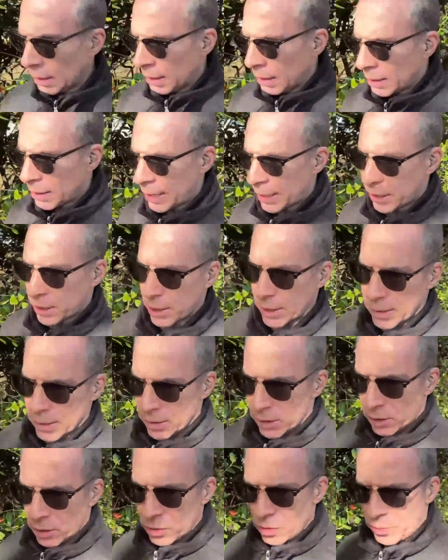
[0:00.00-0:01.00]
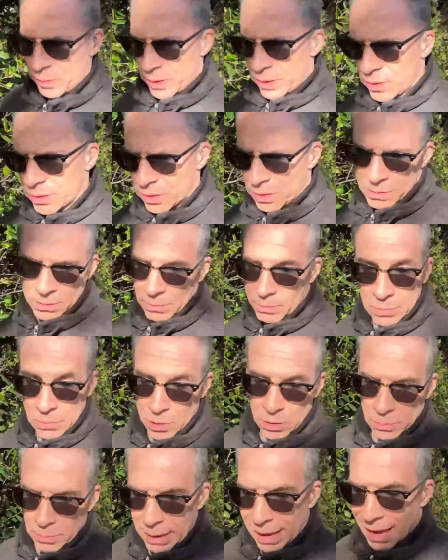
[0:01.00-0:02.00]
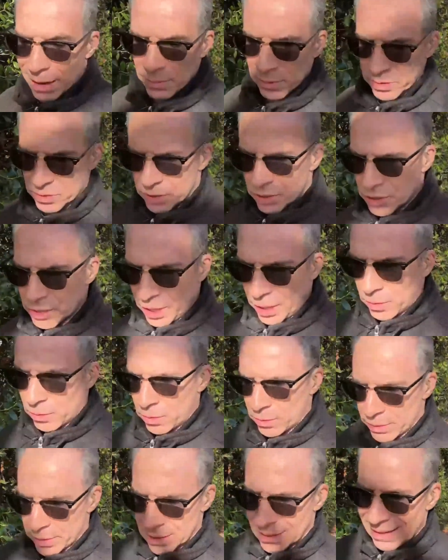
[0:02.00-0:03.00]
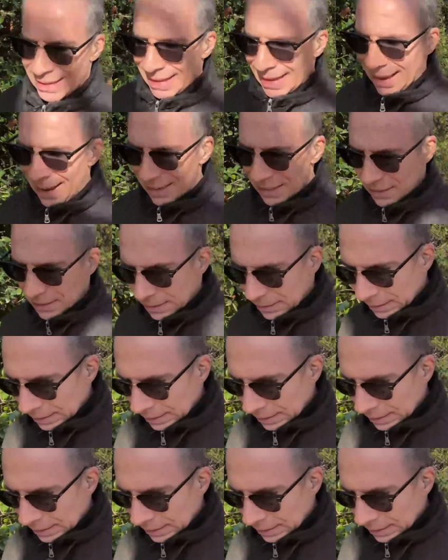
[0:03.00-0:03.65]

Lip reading: that humans and mammals in general, there's lots and